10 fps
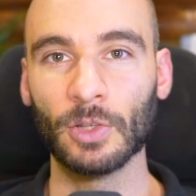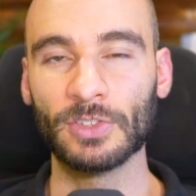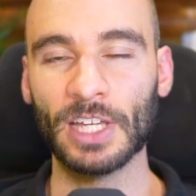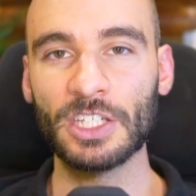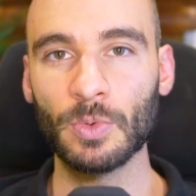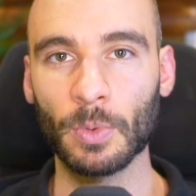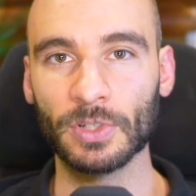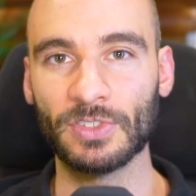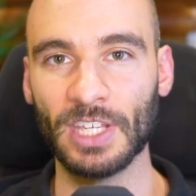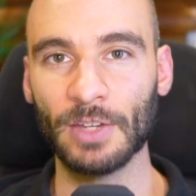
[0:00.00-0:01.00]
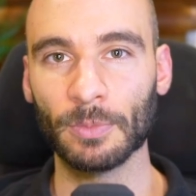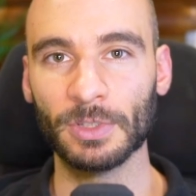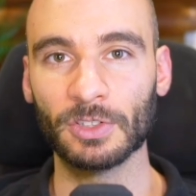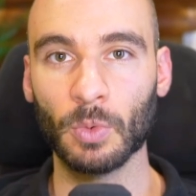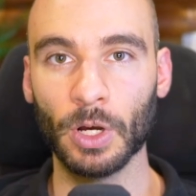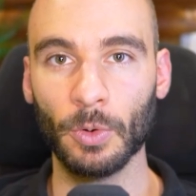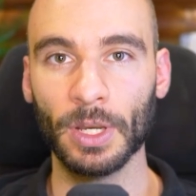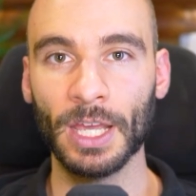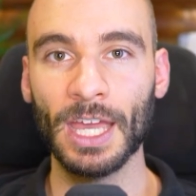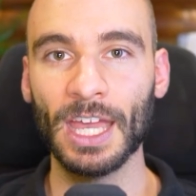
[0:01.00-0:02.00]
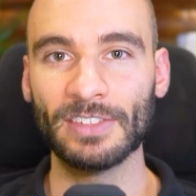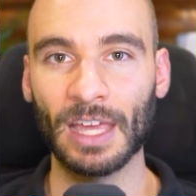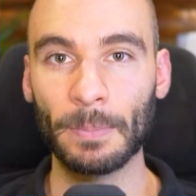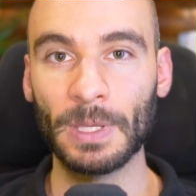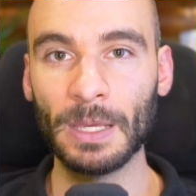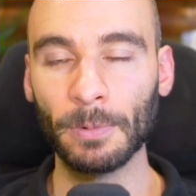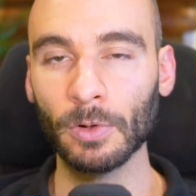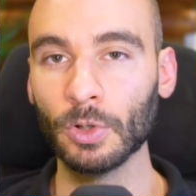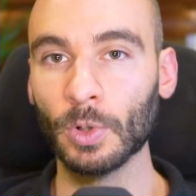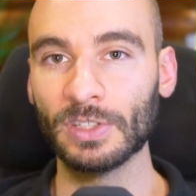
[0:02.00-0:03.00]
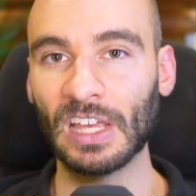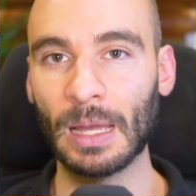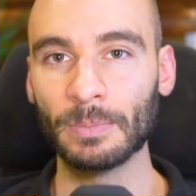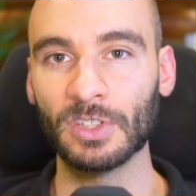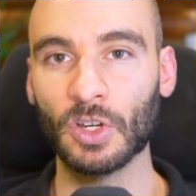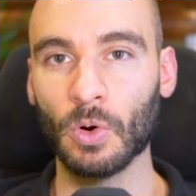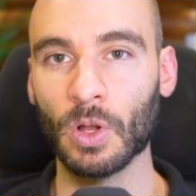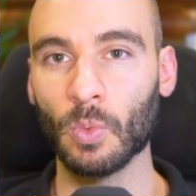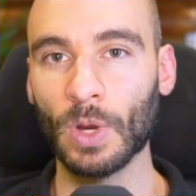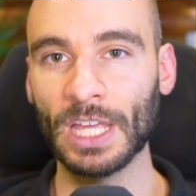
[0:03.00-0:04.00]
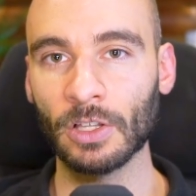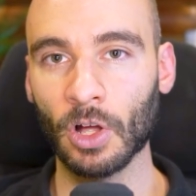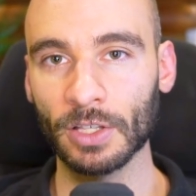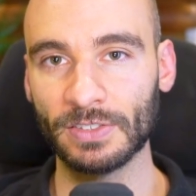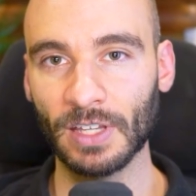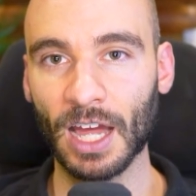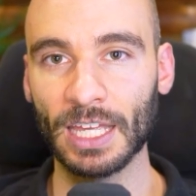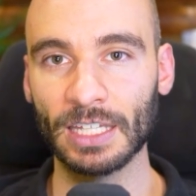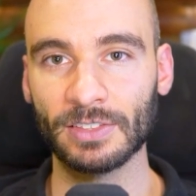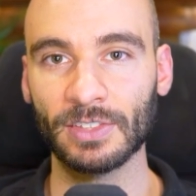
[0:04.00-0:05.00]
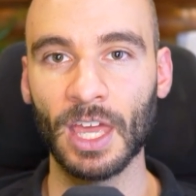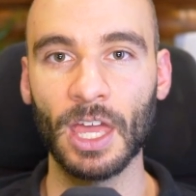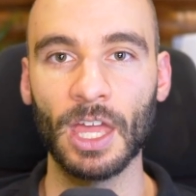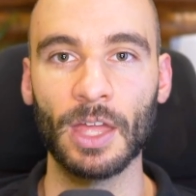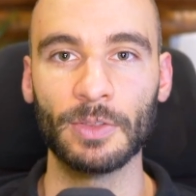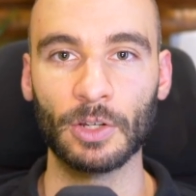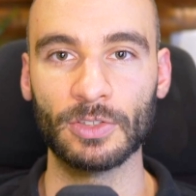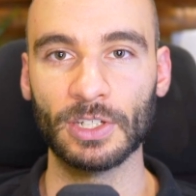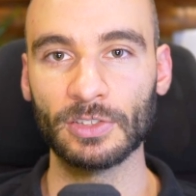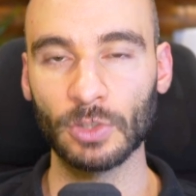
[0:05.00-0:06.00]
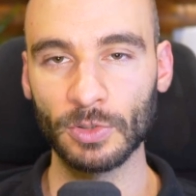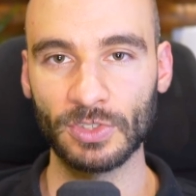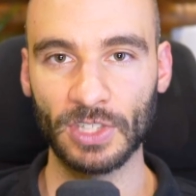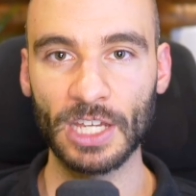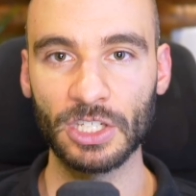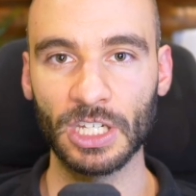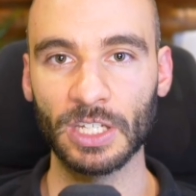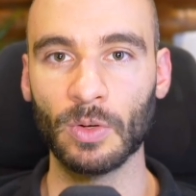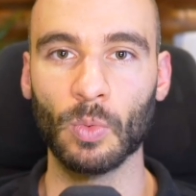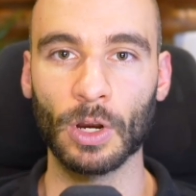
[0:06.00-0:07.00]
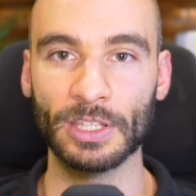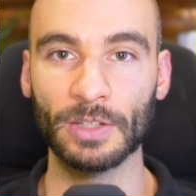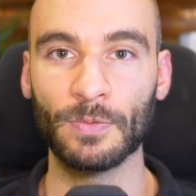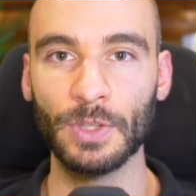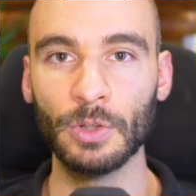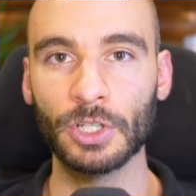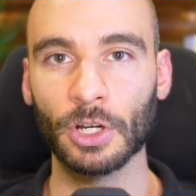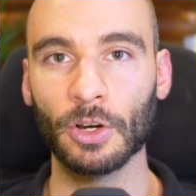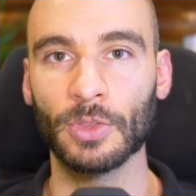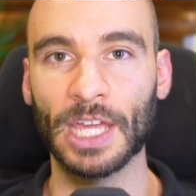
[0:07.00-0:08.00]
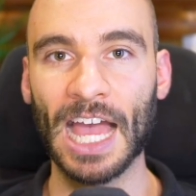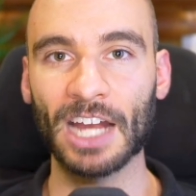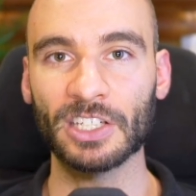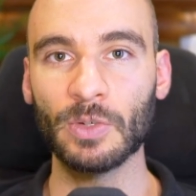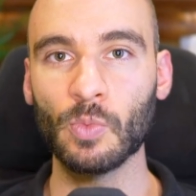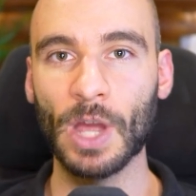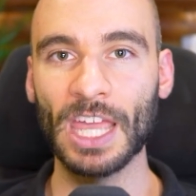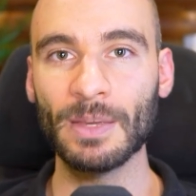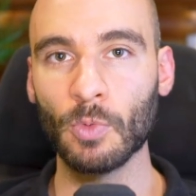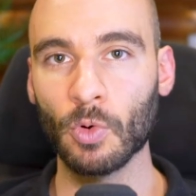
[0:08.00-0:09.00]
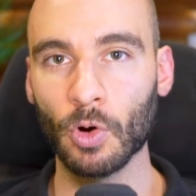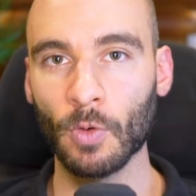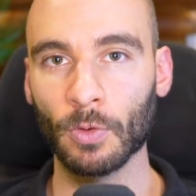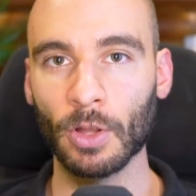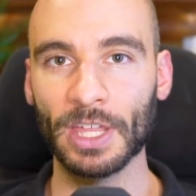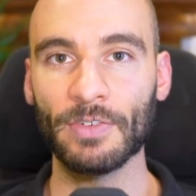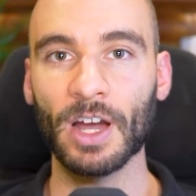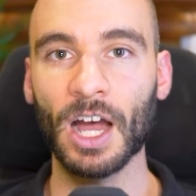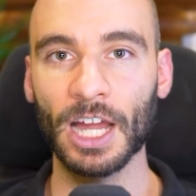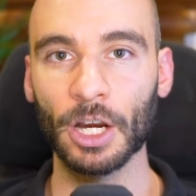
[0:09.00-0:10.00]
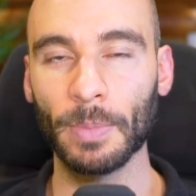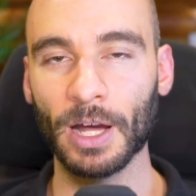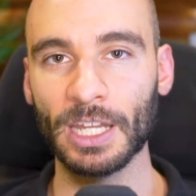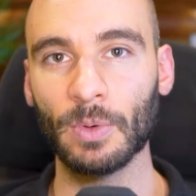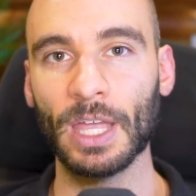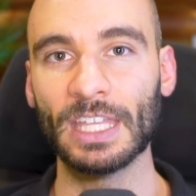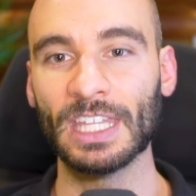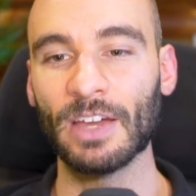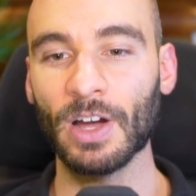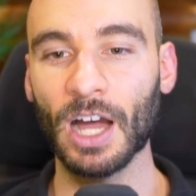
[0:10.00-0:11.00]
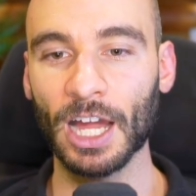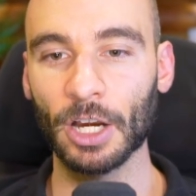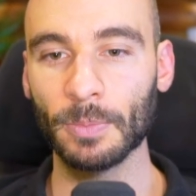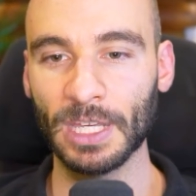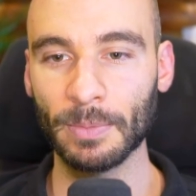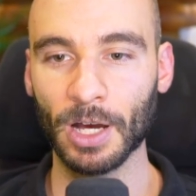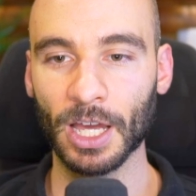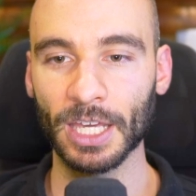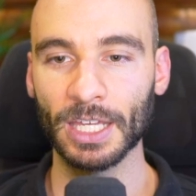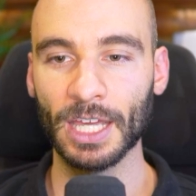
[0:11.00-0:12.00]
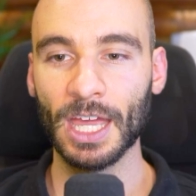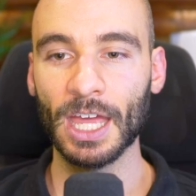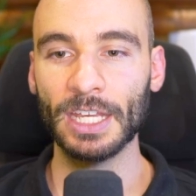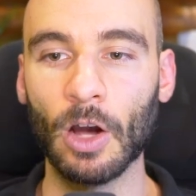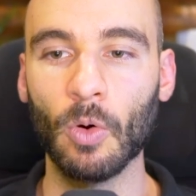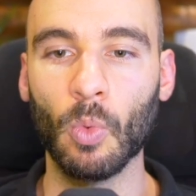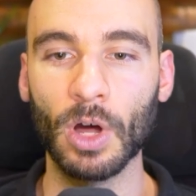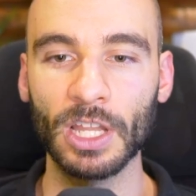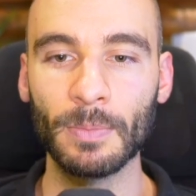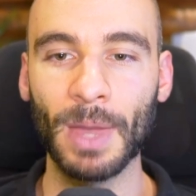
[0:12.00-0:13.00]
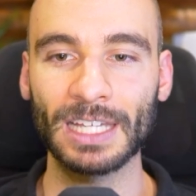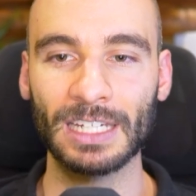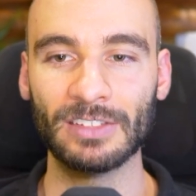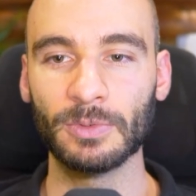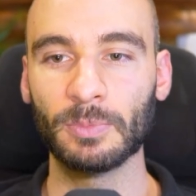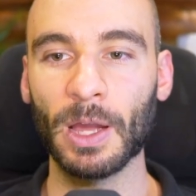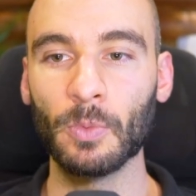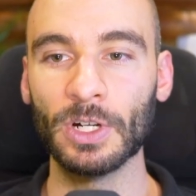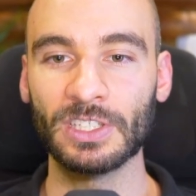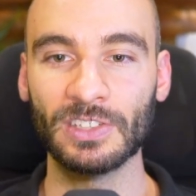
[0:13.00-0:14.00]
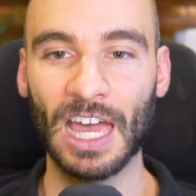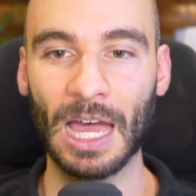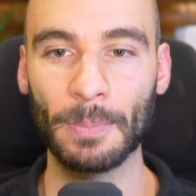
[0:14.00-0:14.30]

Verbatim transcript: So essentially what we're seeing from this quote is that people who attempt to go on weight loss diets, there's an association where in the future, they actually weigh more overall. They have a higher body weight and they have a higher B M I. Now, one of the mechanisms by which this